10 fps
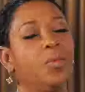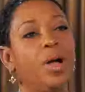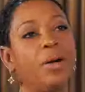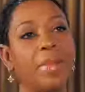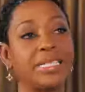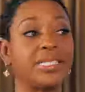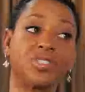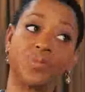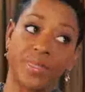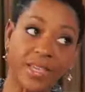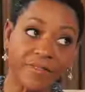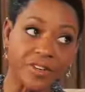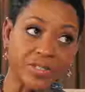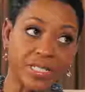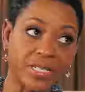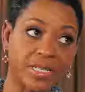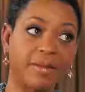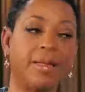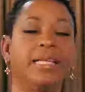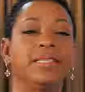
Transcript: Well, my sister went there first, and